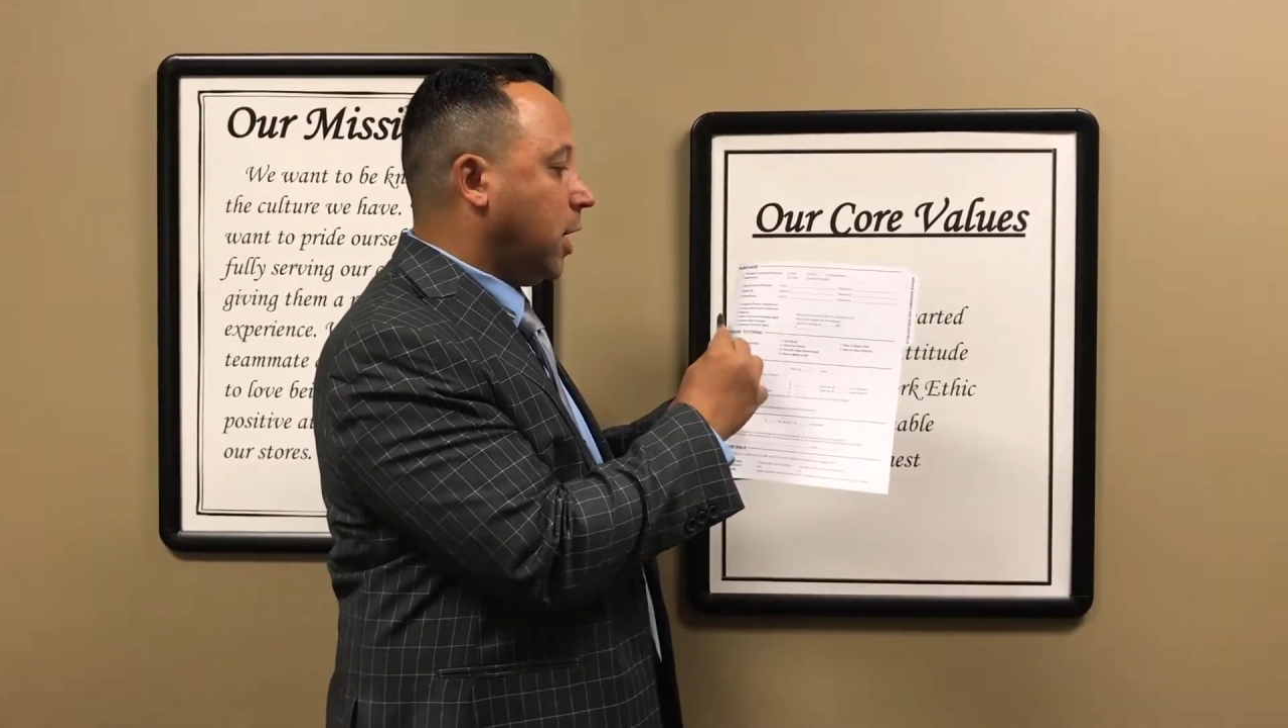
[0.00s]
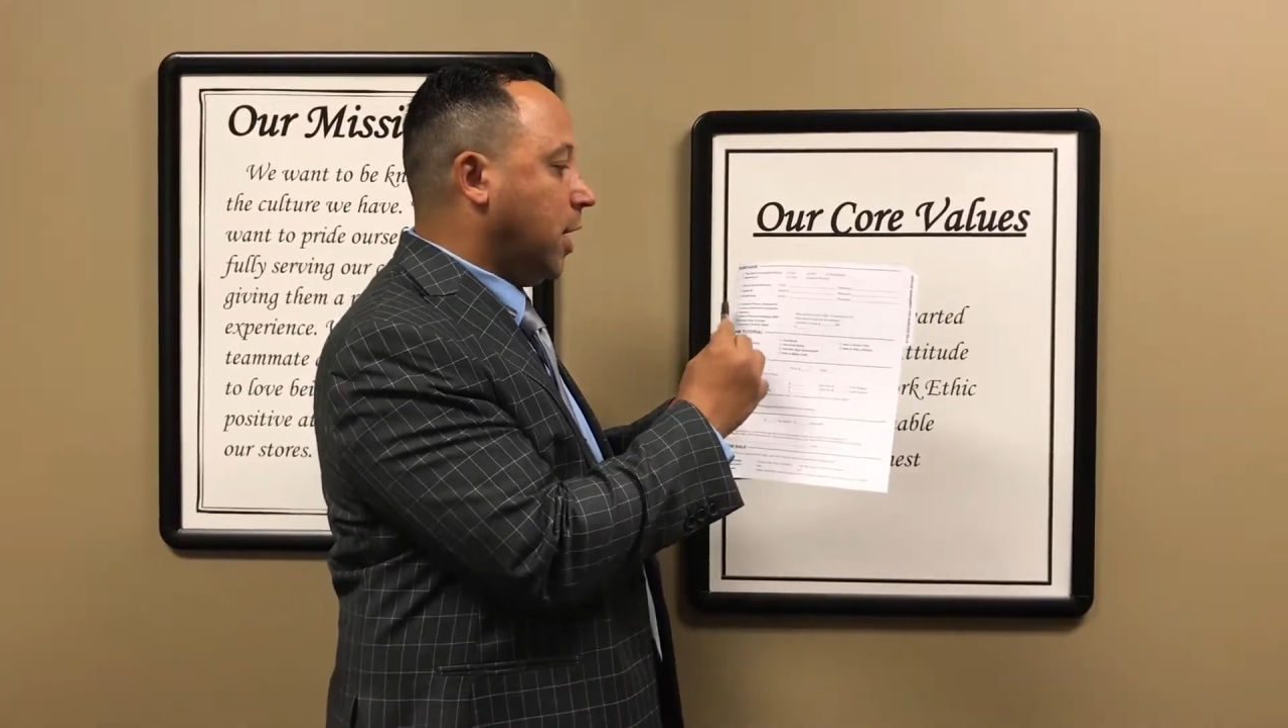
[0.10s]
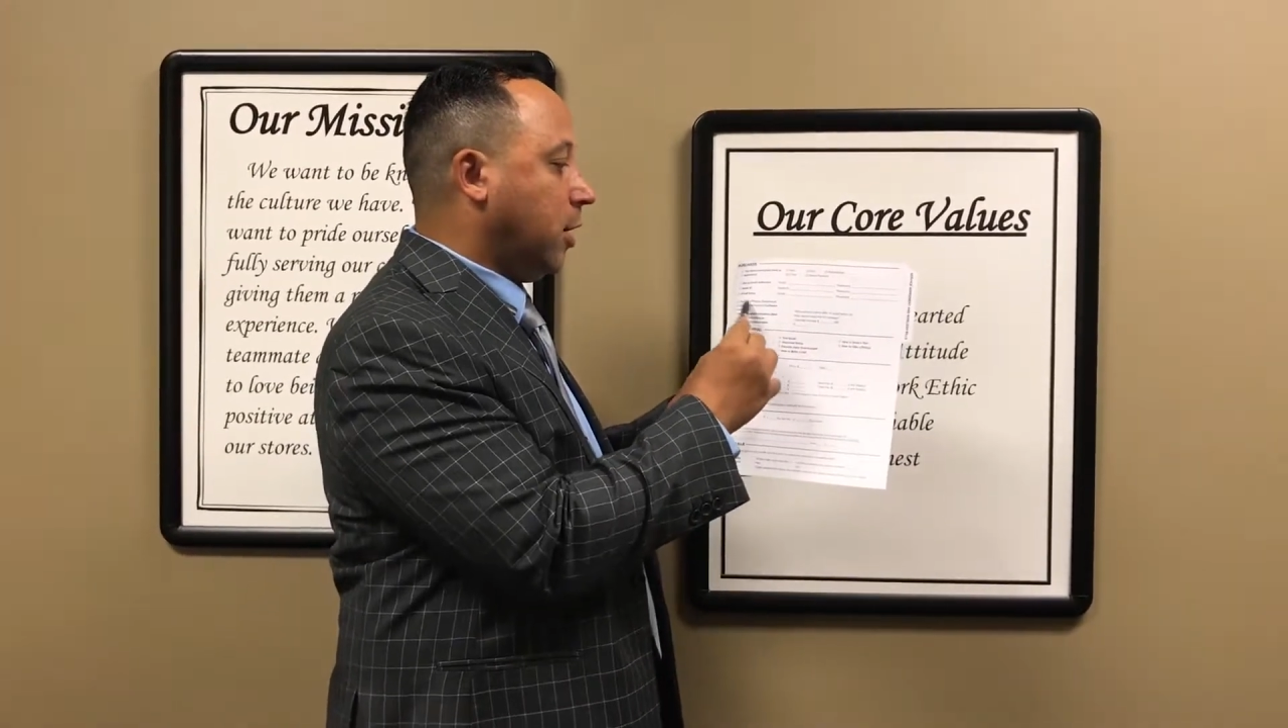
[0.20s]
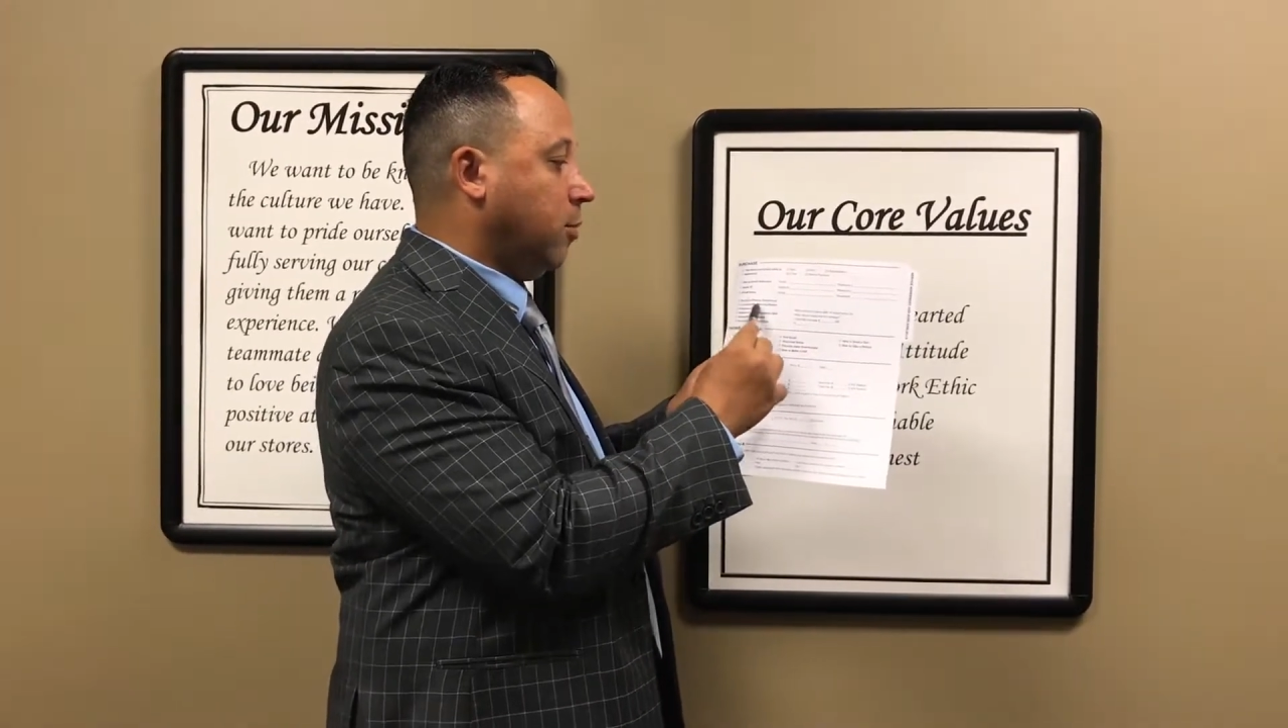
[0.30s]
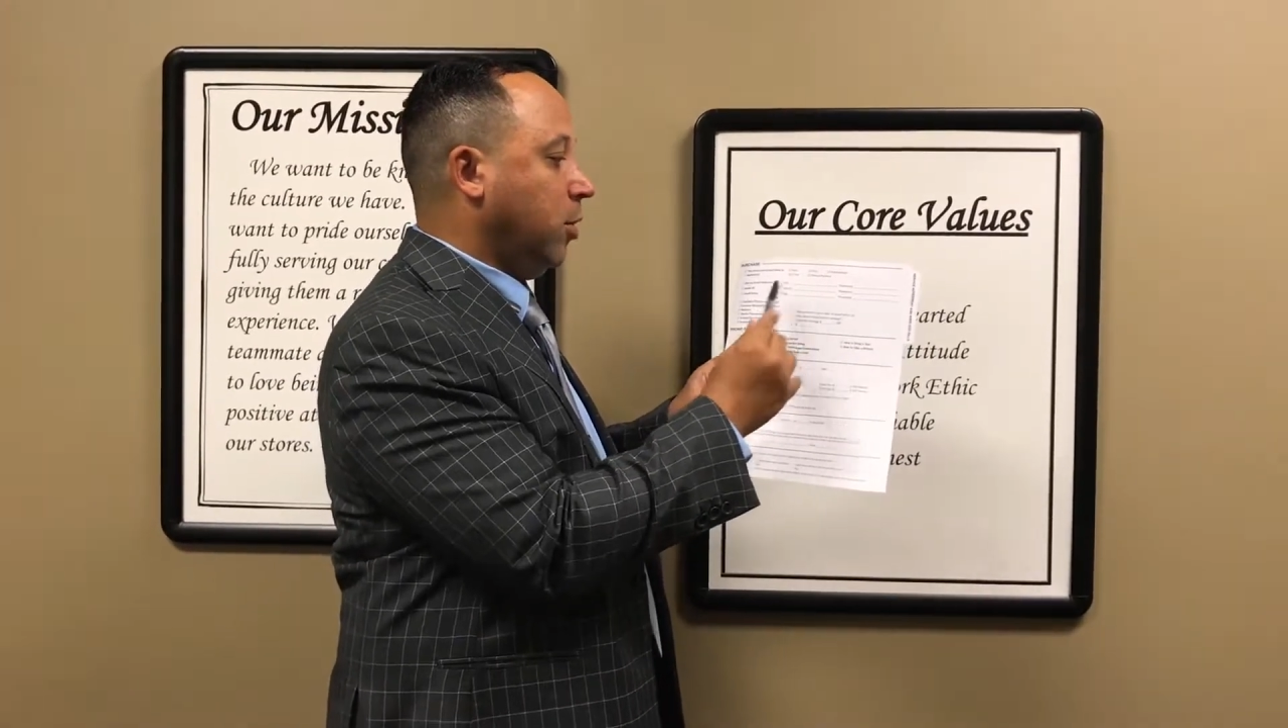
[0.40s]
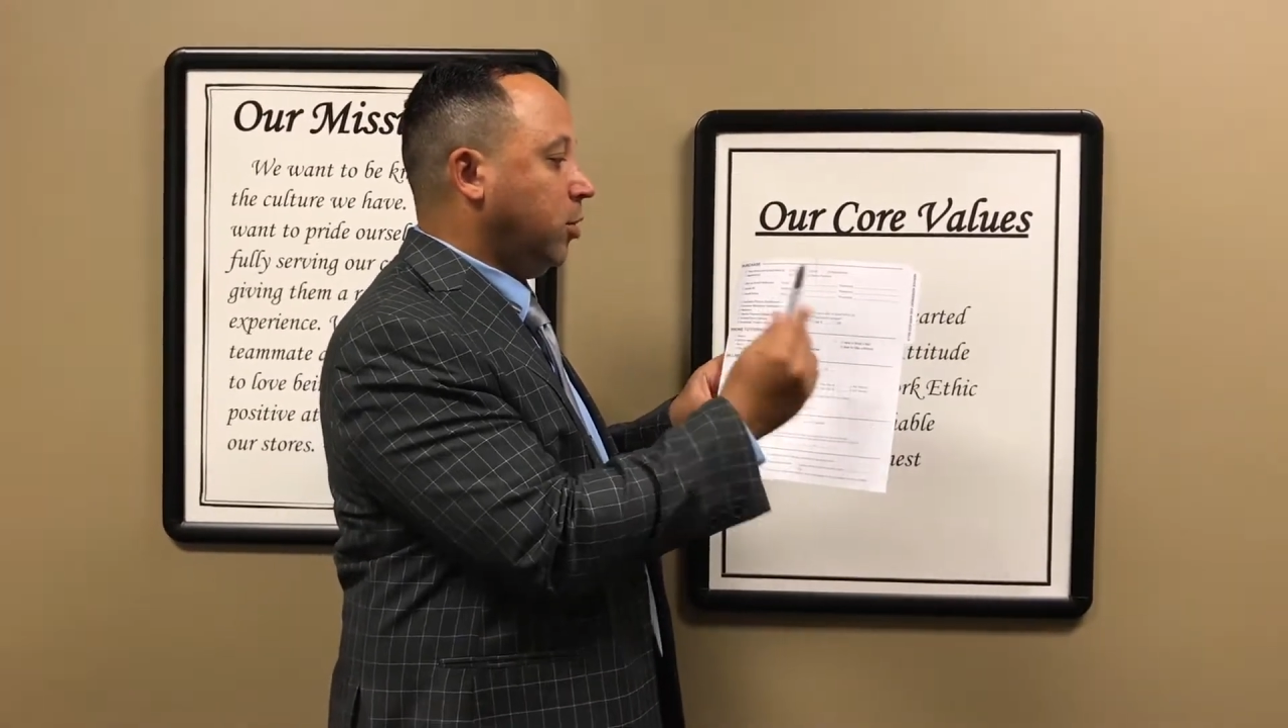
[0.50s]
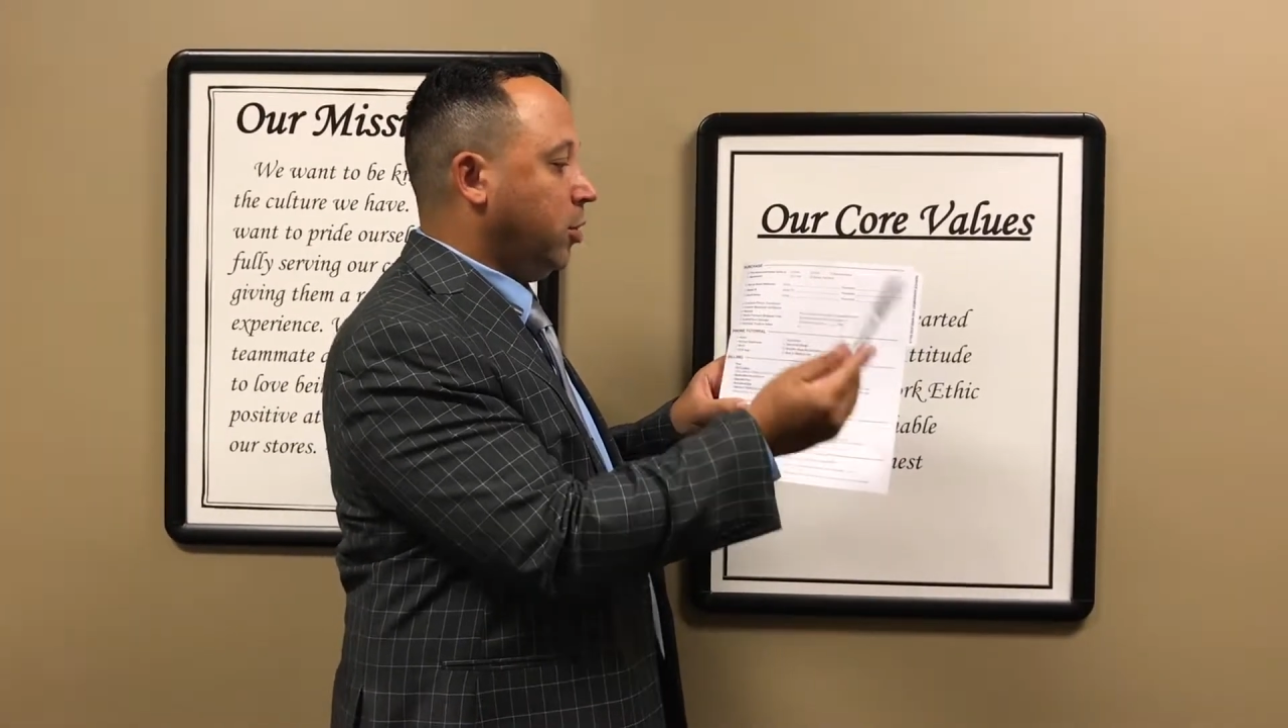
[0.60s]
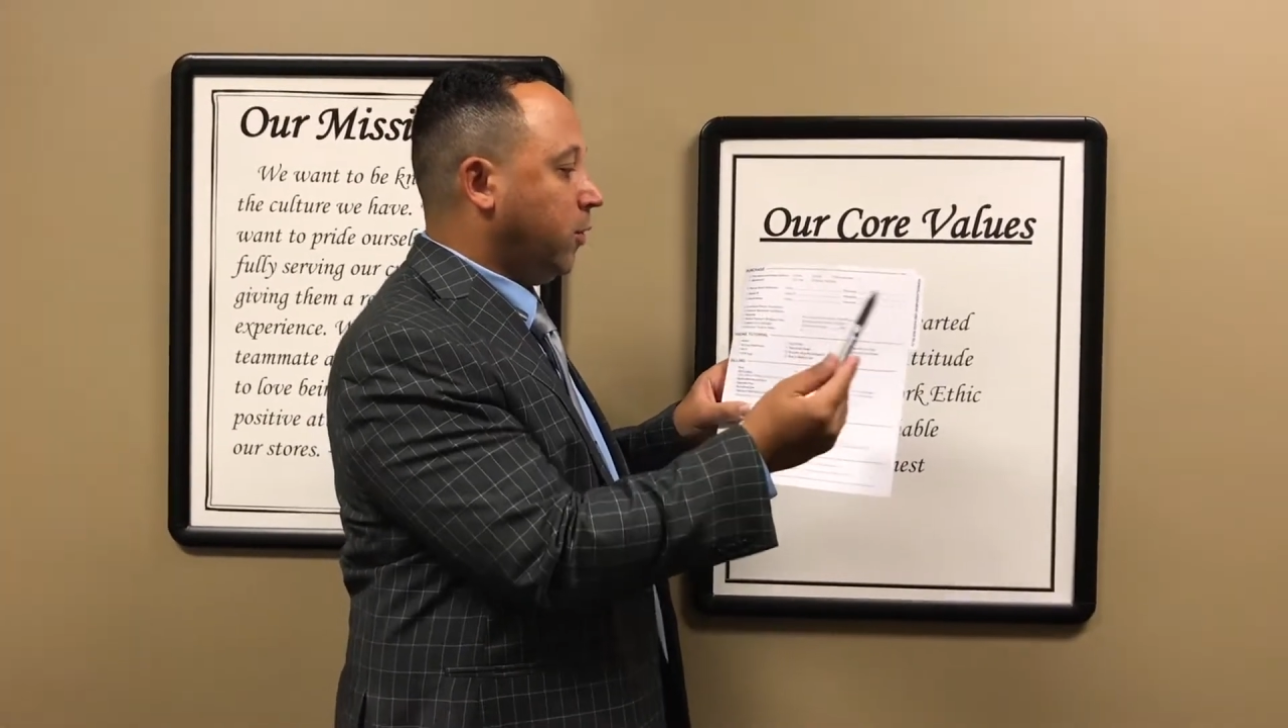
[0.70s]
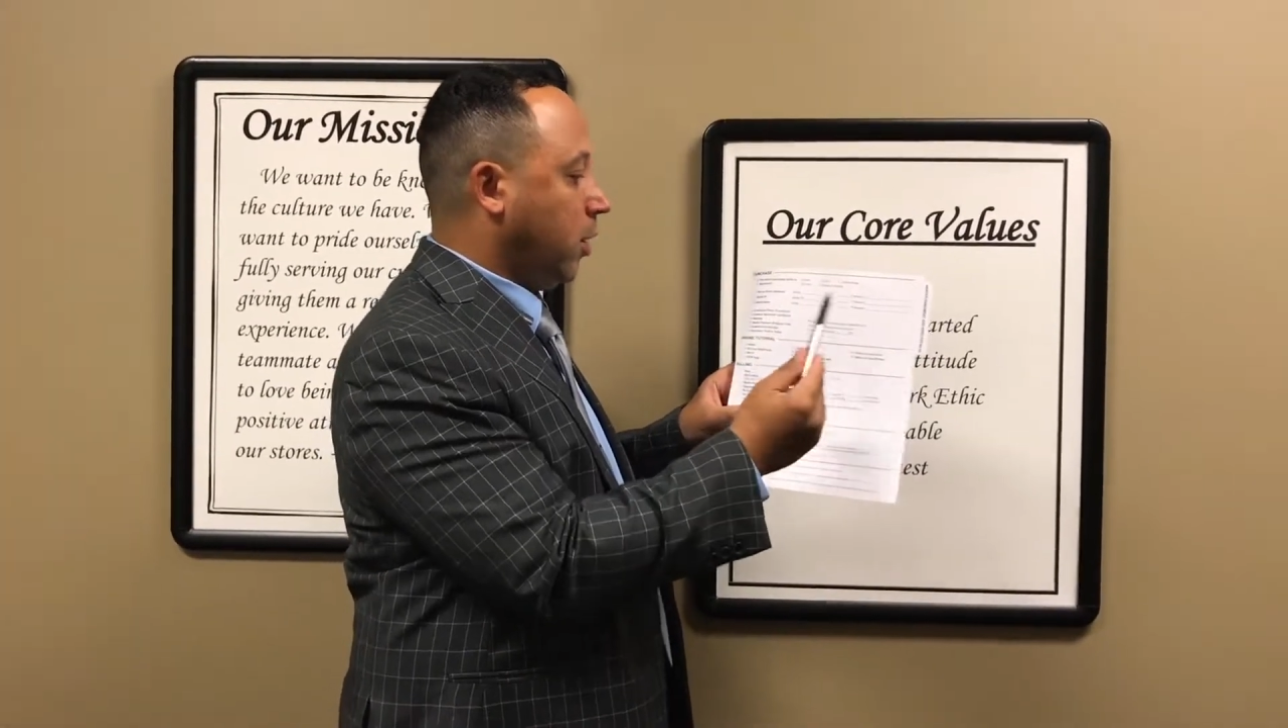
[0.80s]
connect to Bluetooth